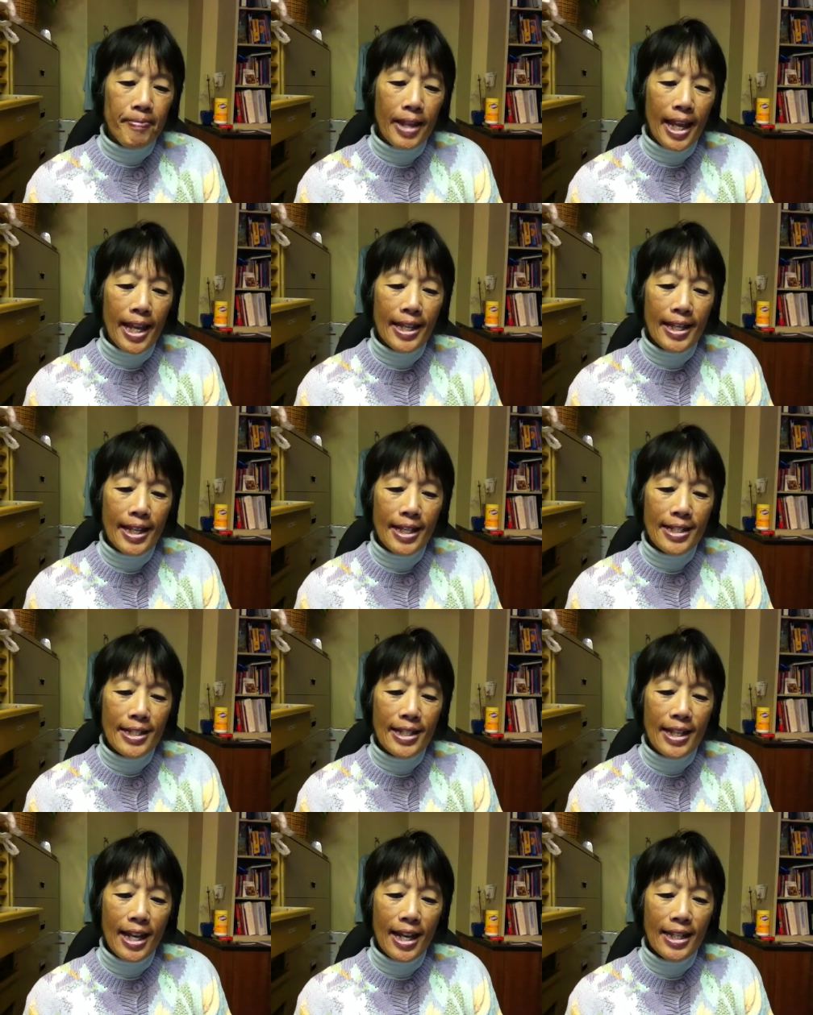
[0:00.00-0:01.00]
and next to
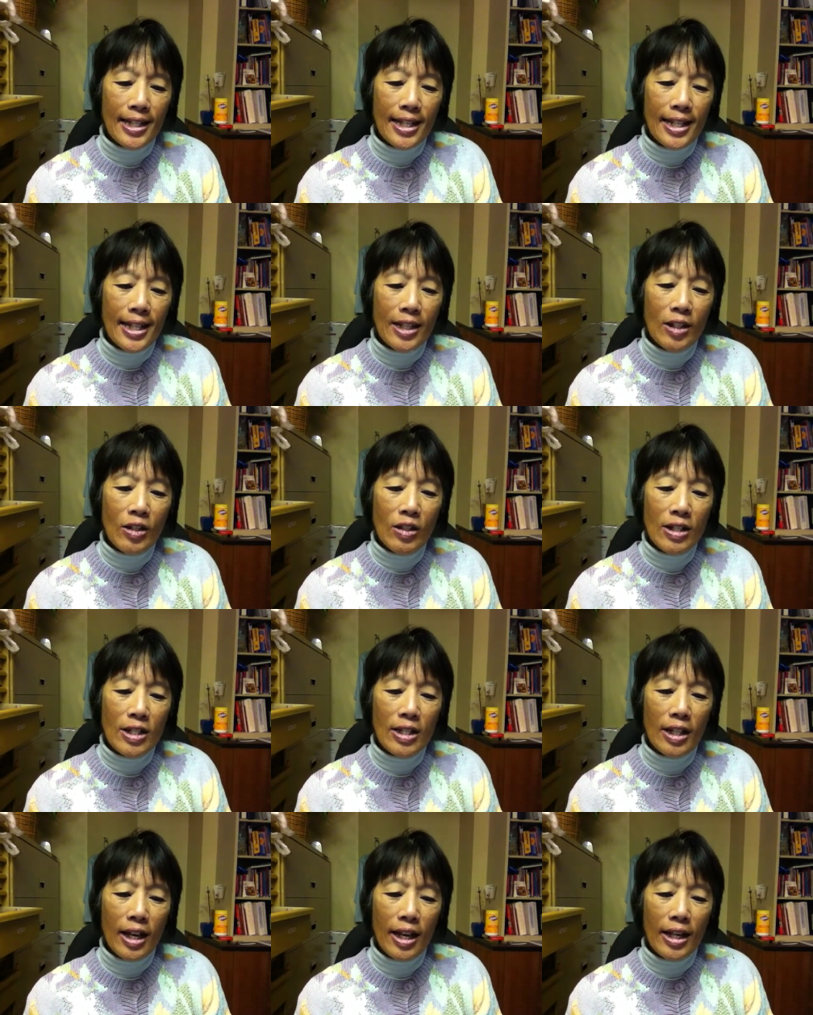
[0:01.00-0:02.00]
that, it looks
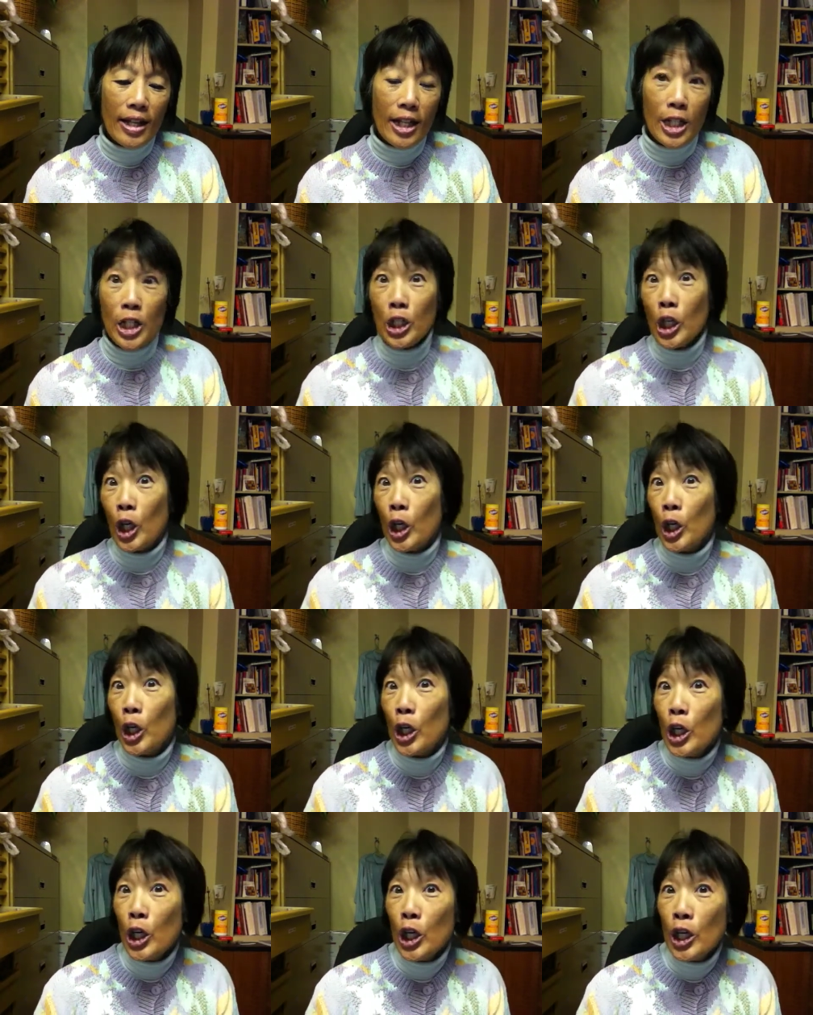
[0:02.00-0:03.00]
like a
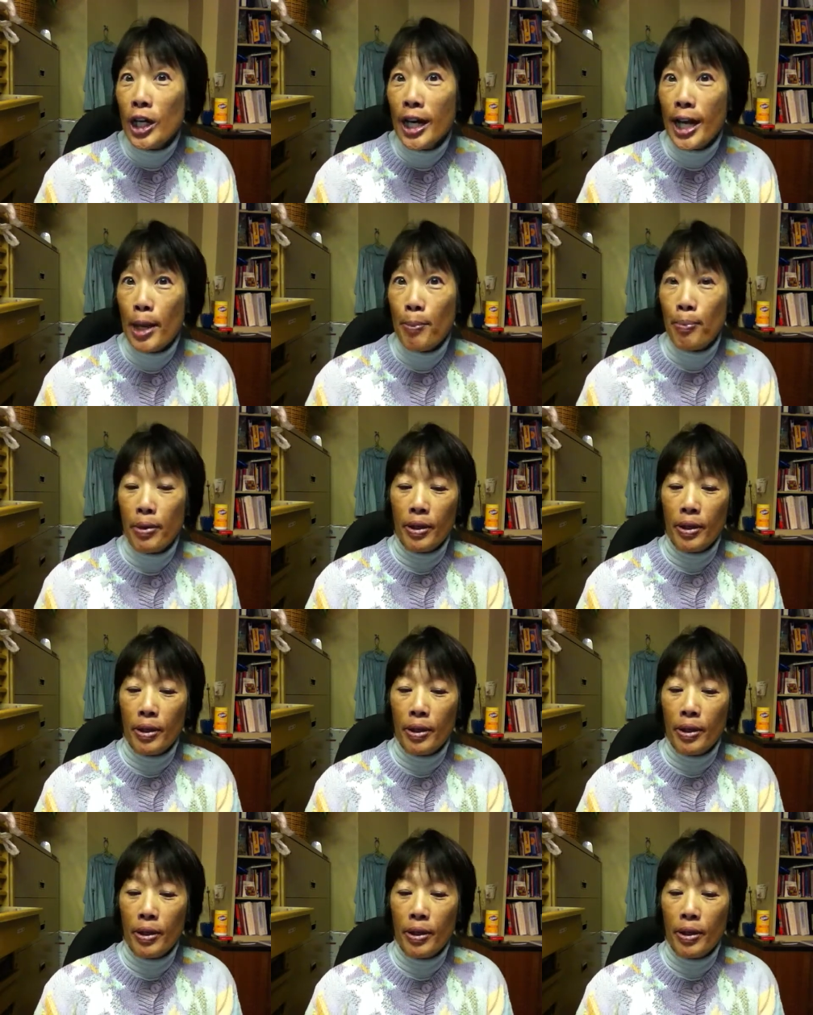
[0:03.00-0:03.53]
turnip.